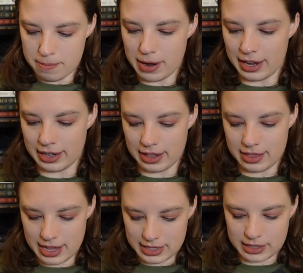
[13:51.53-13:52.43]
But
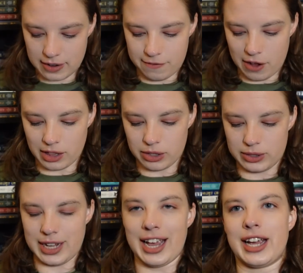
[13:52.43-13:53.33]
this
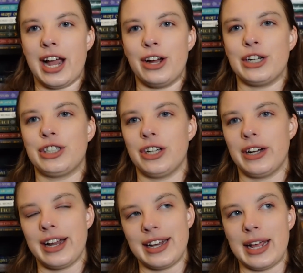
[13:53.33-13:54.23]
follows a
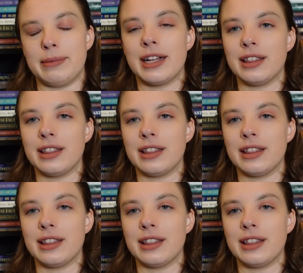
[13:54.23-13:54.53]
character named